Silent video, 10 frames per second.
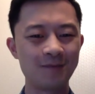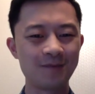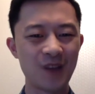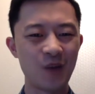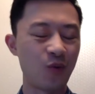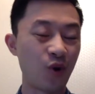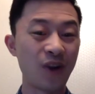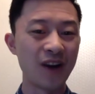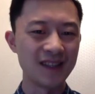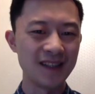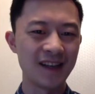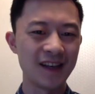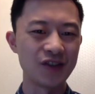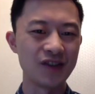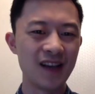or more prior
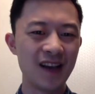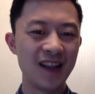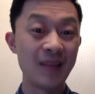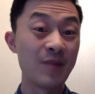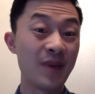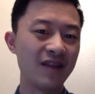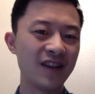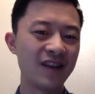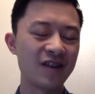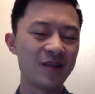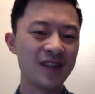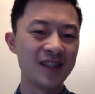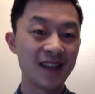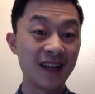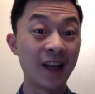C-sections, they may benefit from a
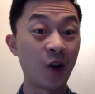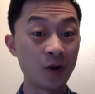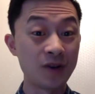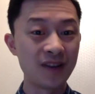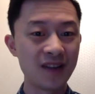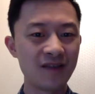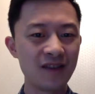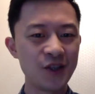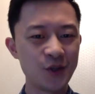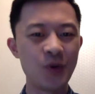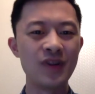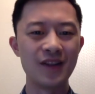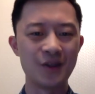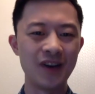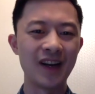slightly earlier delivery sooner
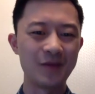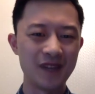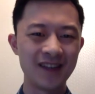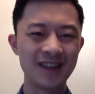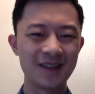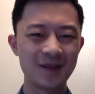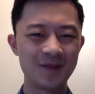than 39 weeks.